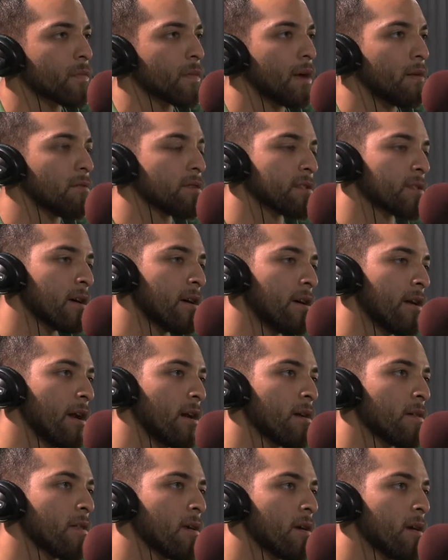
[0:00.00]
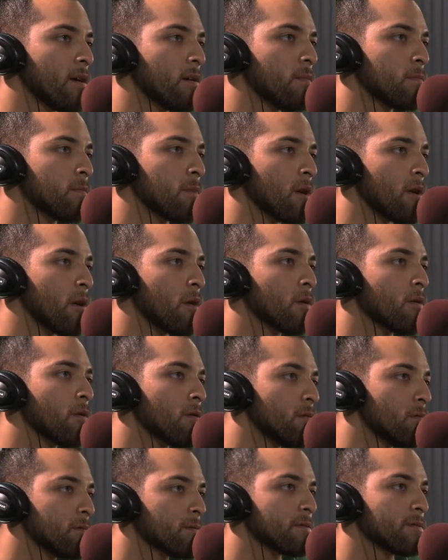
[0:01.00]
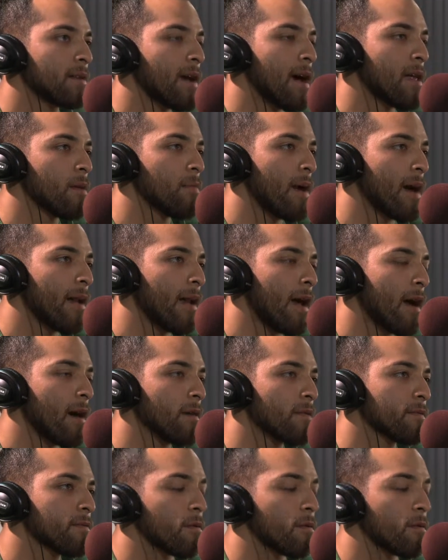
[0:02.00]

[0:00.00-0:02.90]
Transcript: It was near the local Taliban house,